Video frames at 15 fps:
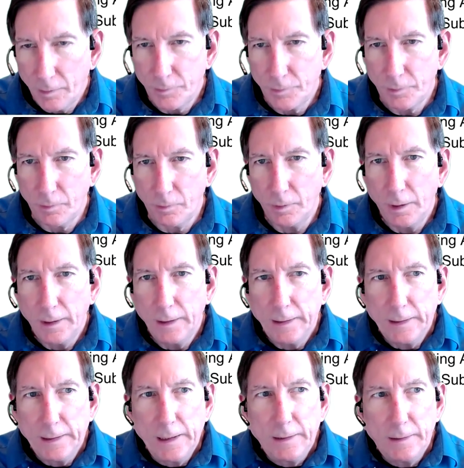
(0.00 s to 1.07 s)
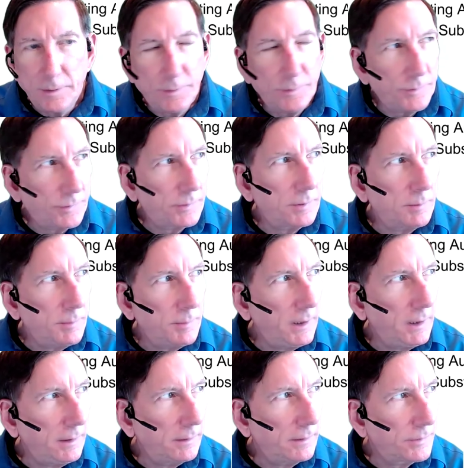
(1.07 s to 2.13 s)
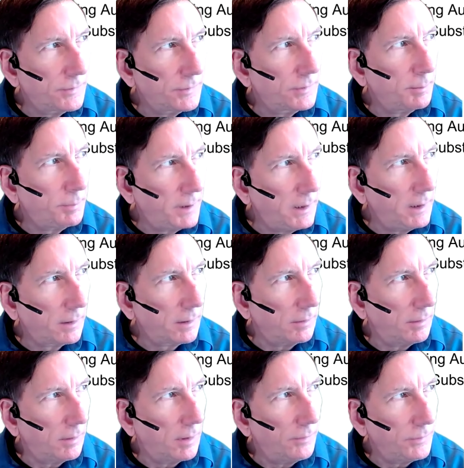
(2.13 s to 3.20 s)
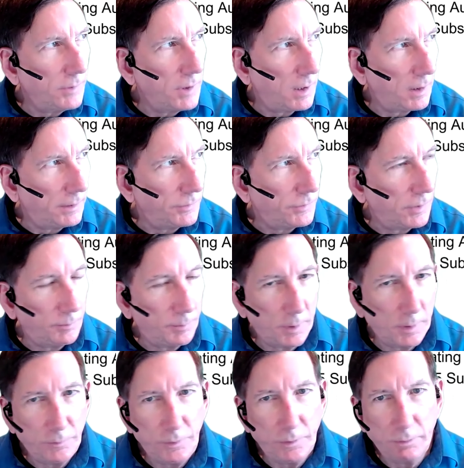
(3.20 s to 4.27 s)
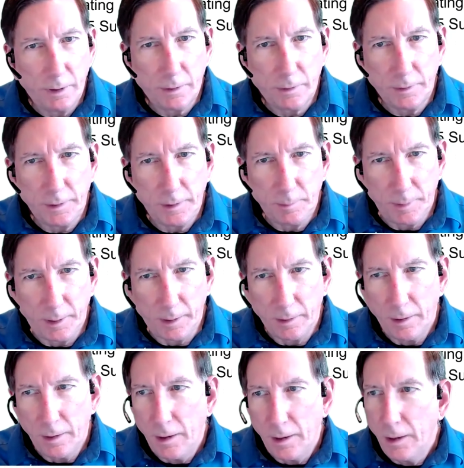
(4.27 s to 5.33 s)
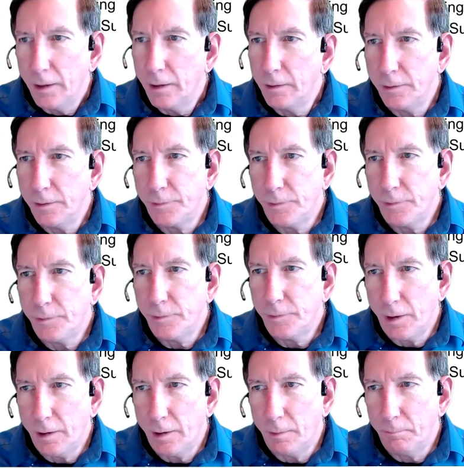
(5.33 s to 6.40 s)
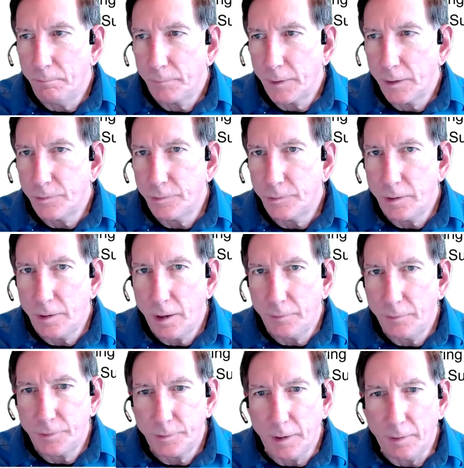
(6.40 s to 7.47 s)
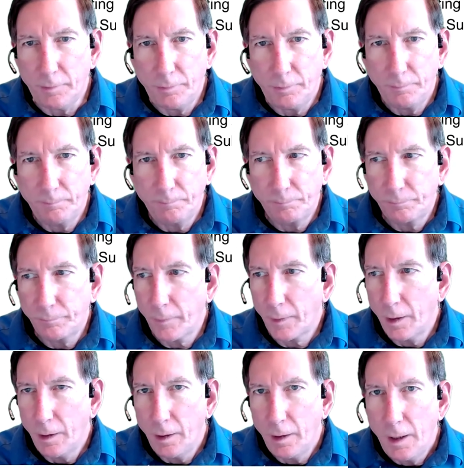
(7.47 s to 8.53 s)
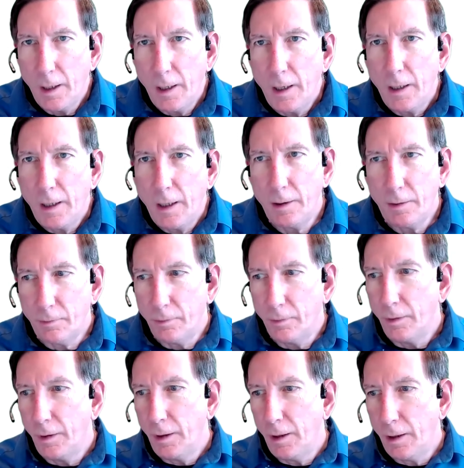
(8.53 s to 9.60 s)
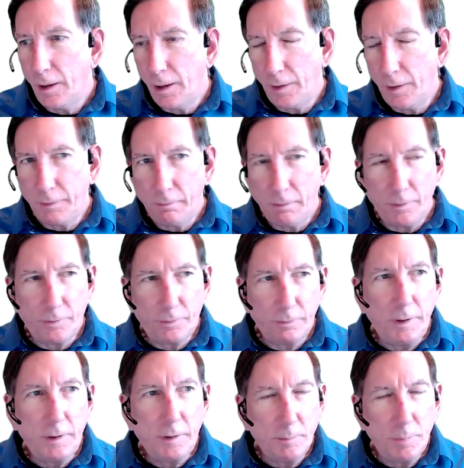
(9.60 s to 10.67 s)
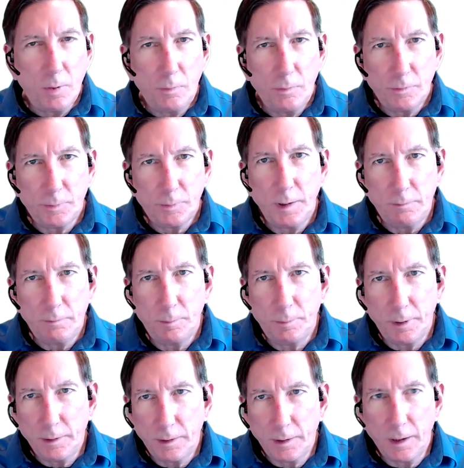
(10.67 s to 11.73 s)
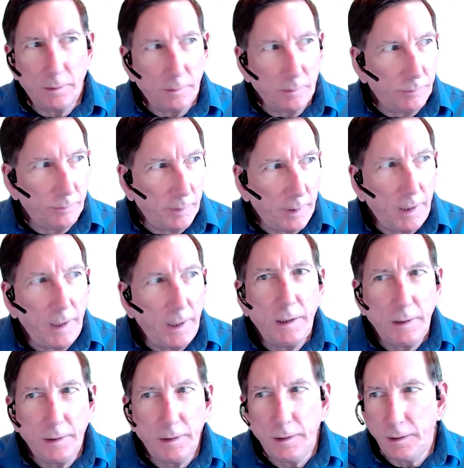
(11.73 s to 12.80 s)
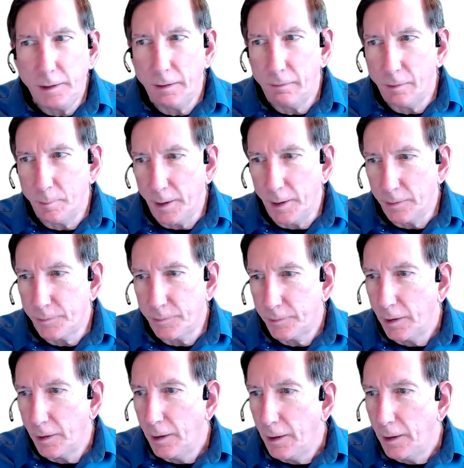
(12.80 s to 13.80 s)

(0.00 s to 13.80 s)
So this is, to me, this is the pinnacle of knowledge of Purview record keeping. This is the tough stuff. Now, there are 3 components we have to bring together for any EDRMS.